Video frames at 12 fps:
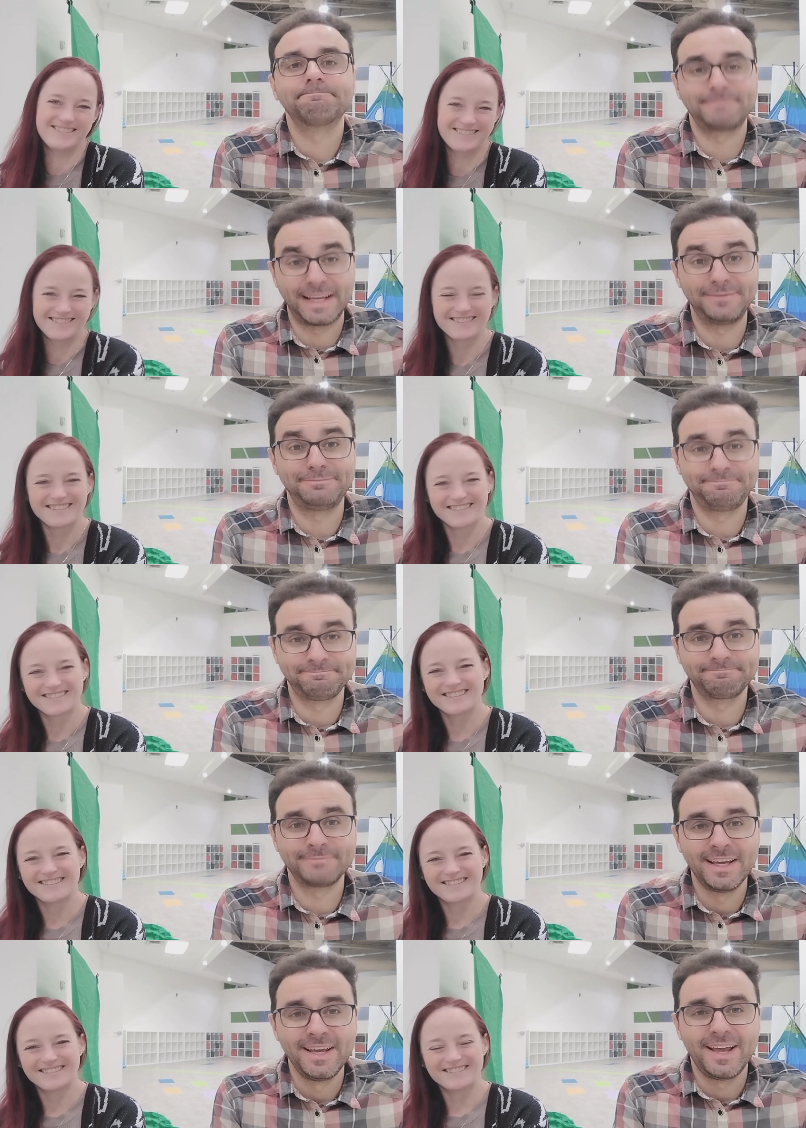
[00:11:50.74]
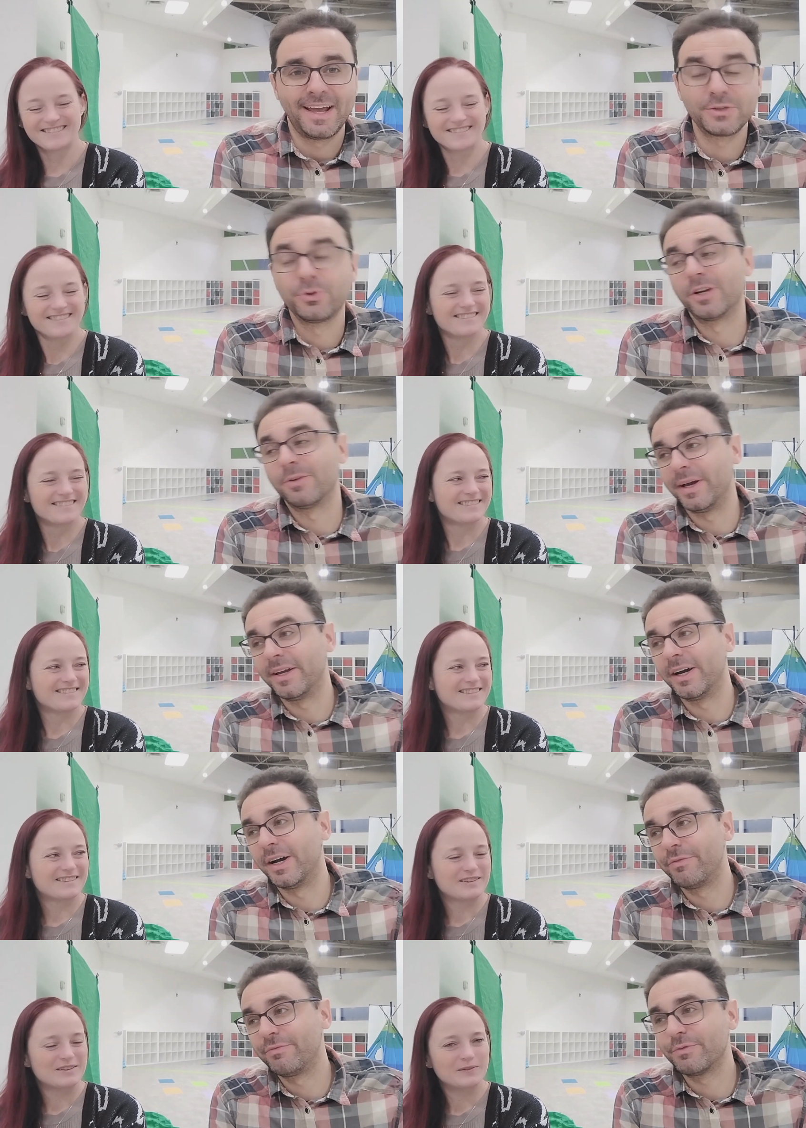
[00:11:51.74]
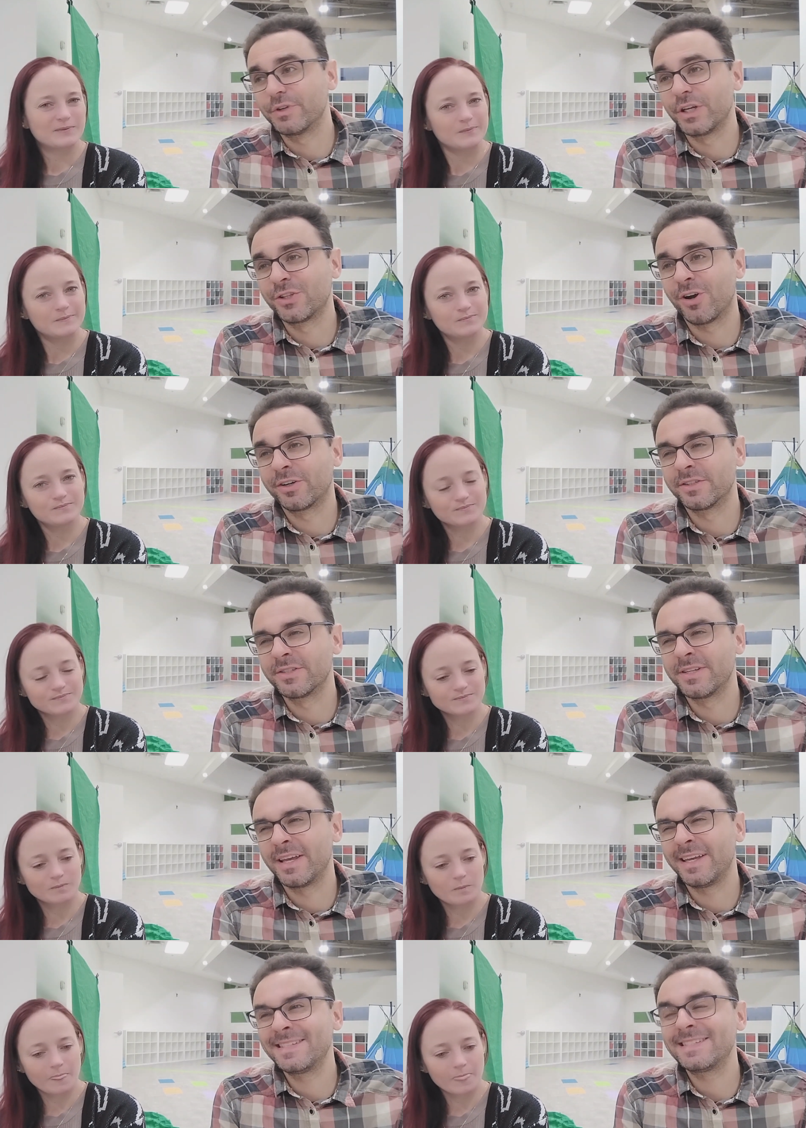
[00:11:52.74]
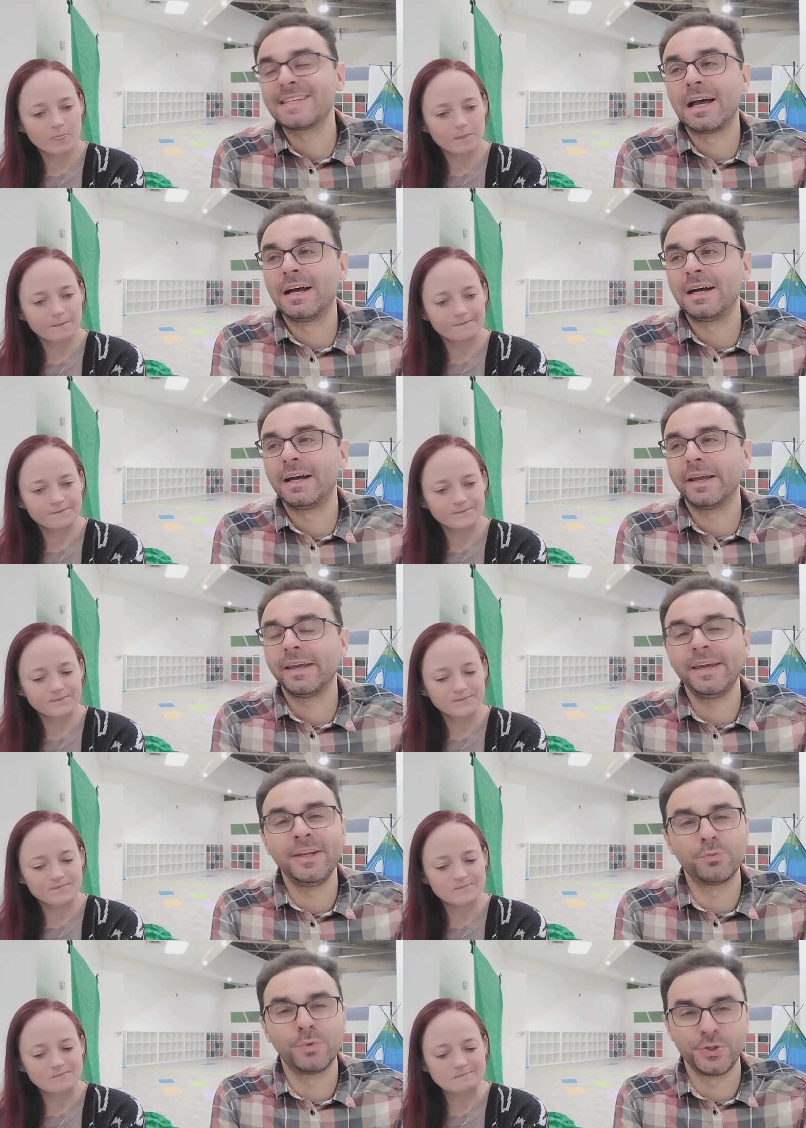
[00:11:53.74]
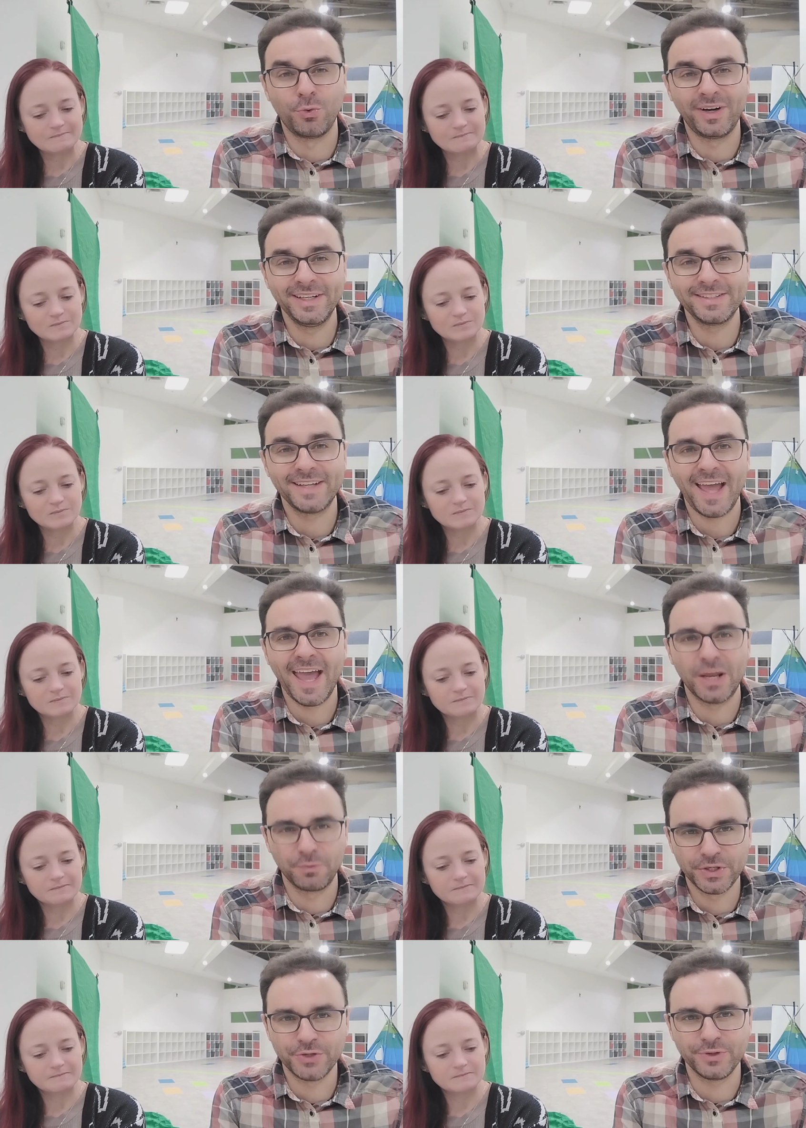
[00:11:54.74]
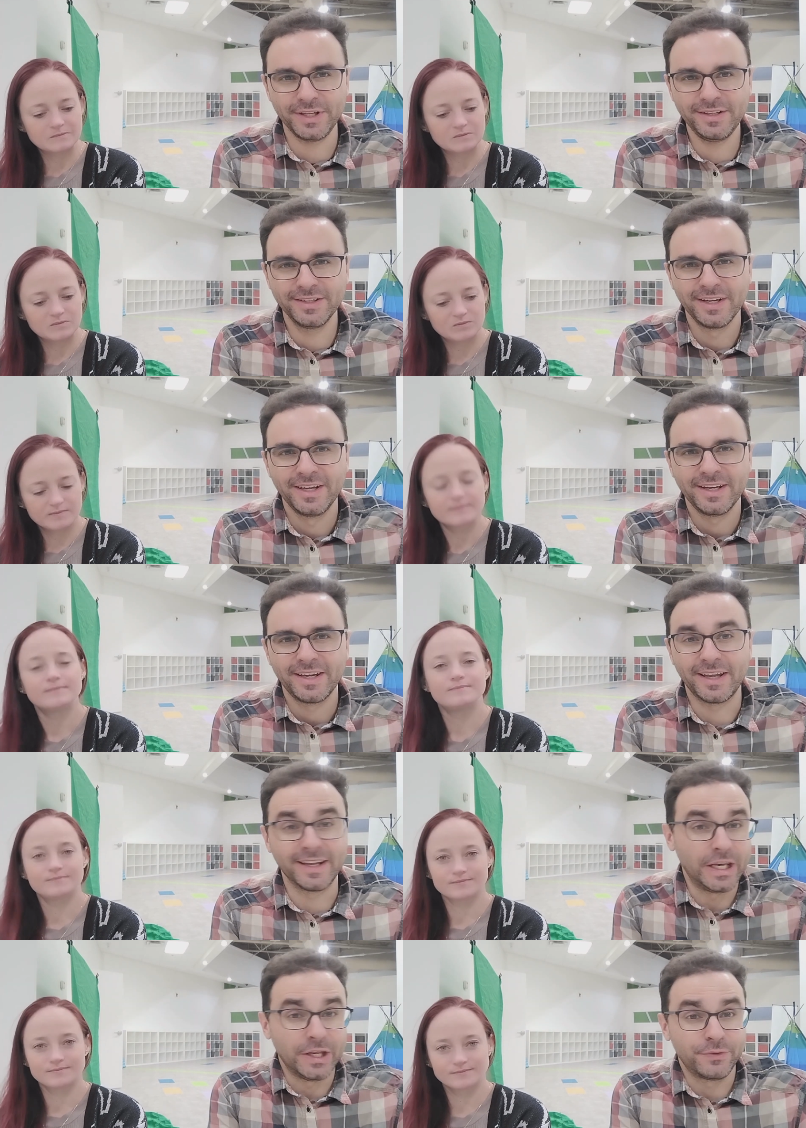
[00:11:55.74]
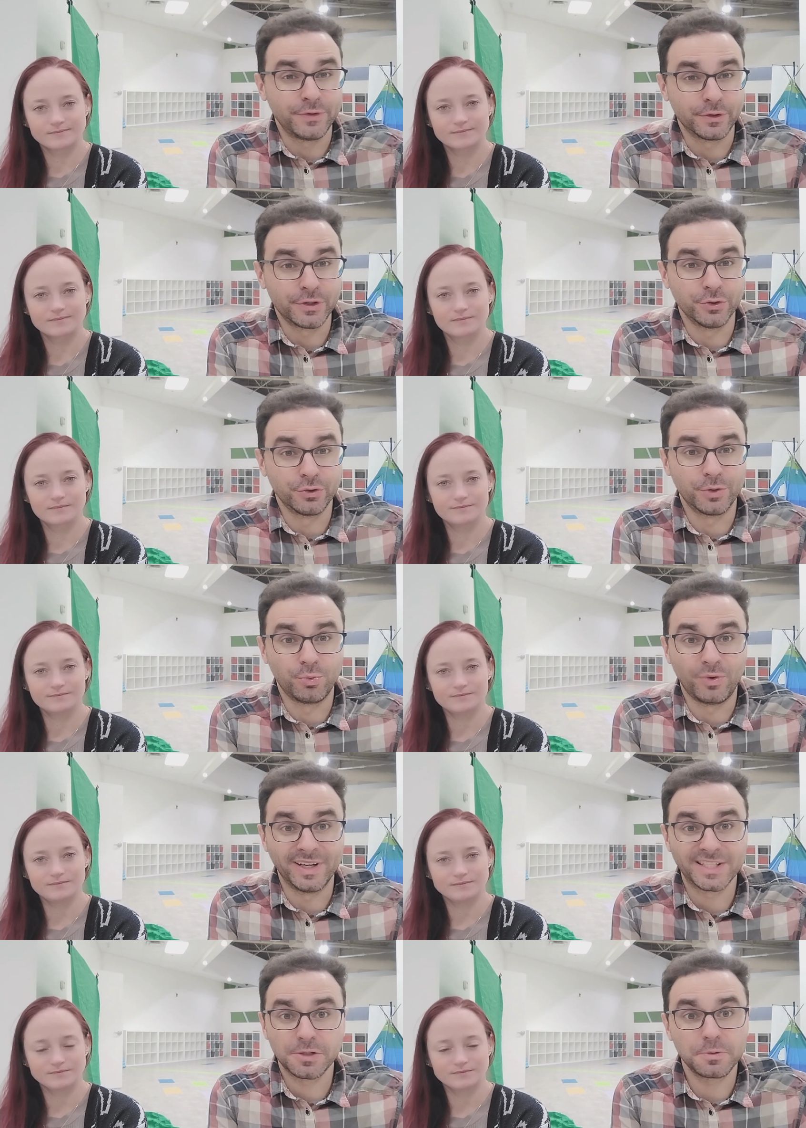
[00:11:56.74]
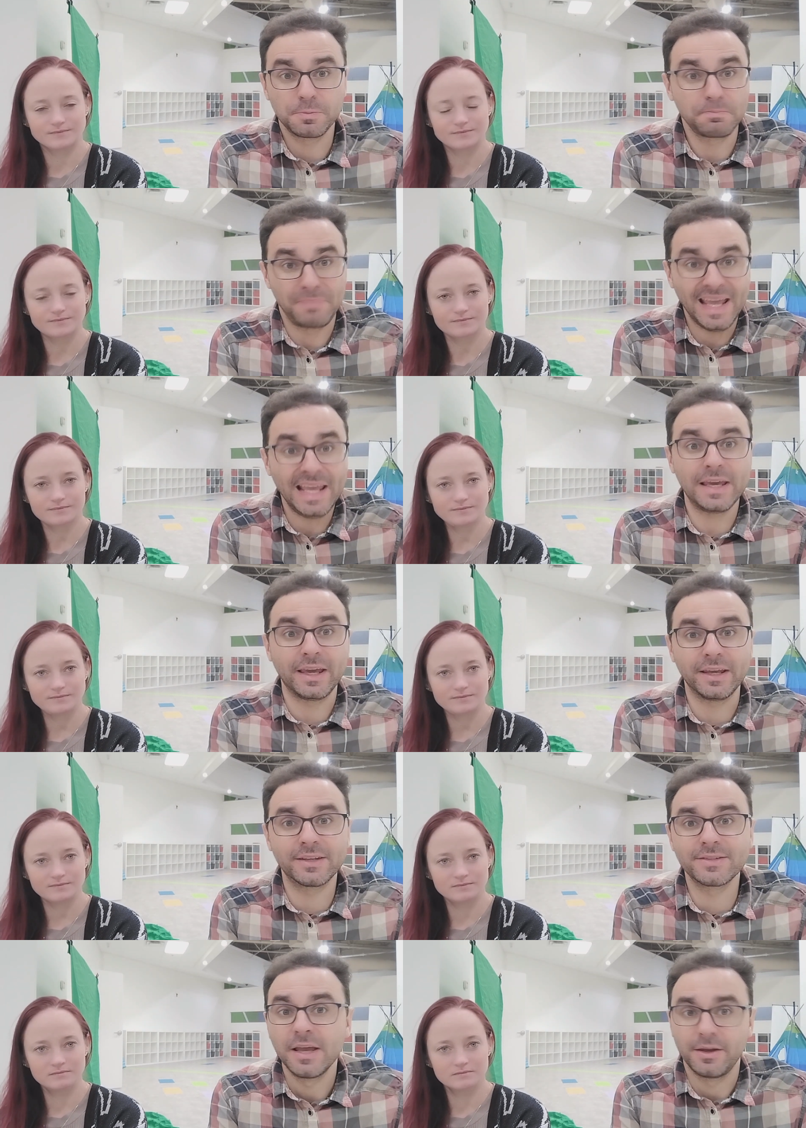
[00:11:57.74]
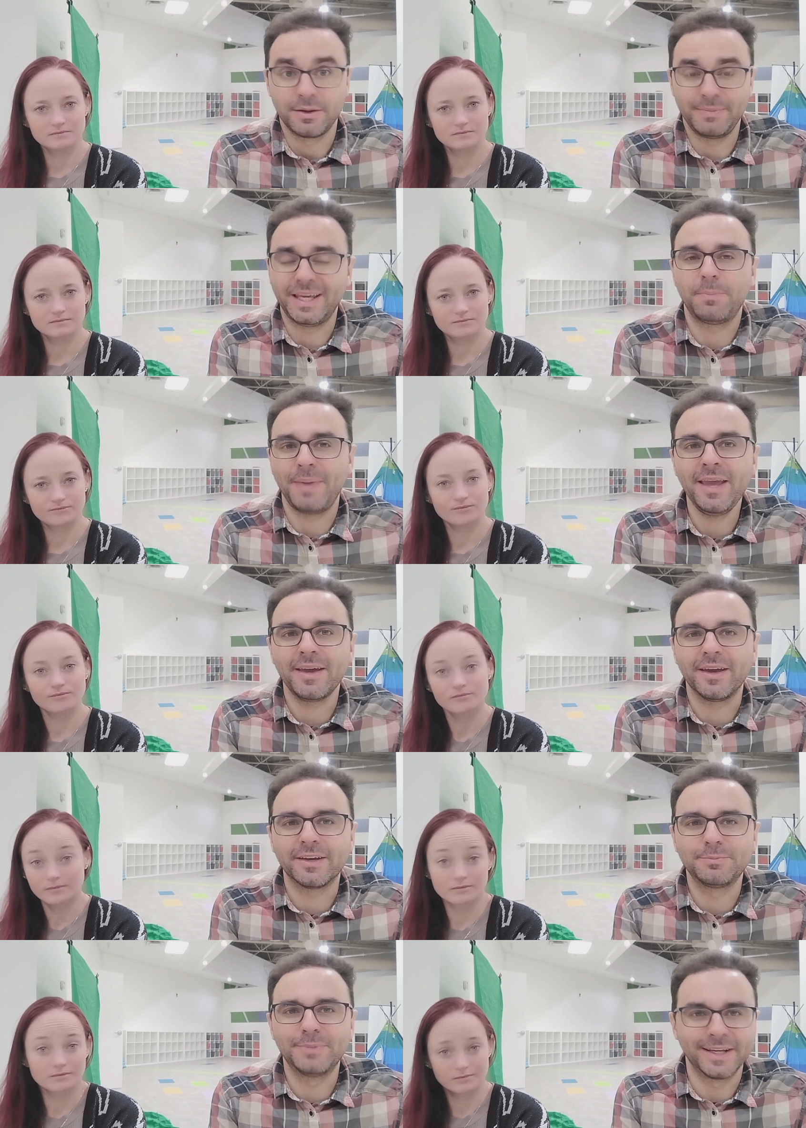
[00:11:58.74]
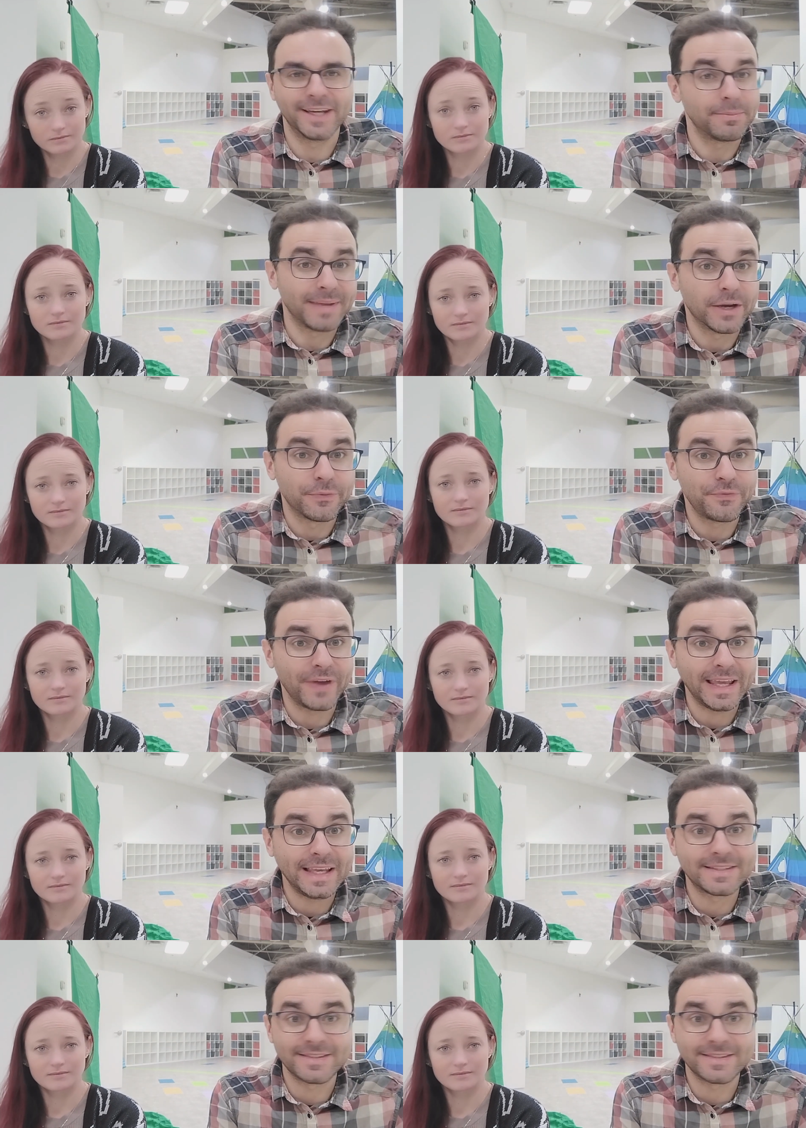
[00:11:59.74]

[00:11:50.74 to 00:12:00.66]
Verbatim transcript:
Speaker 1: yeah. As one of my uh, favorite TikTokers says, uh, eat what you want, add what you need. And again, if your children wants pancakes, make a pancake, but again, make a face, a